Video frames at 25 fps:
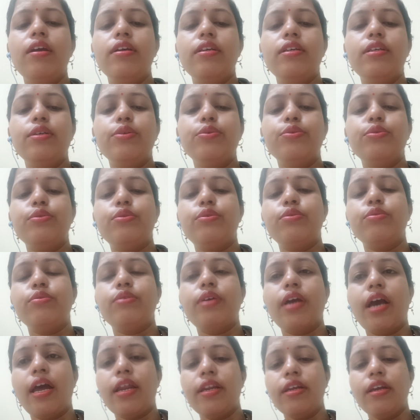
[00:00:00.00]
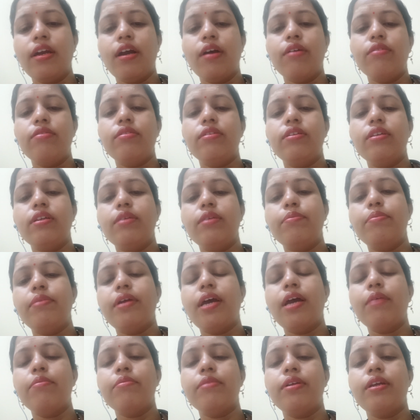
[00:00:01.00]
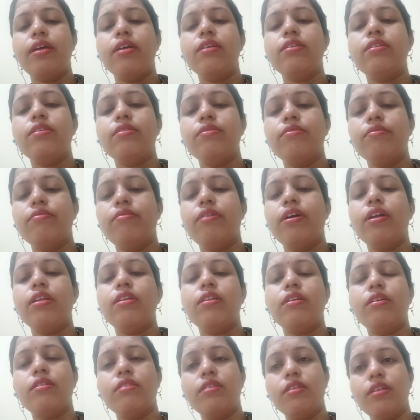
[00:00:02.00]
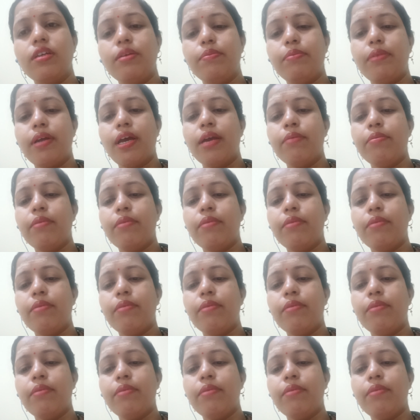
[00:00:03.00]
used to carry out 3' race when the 3'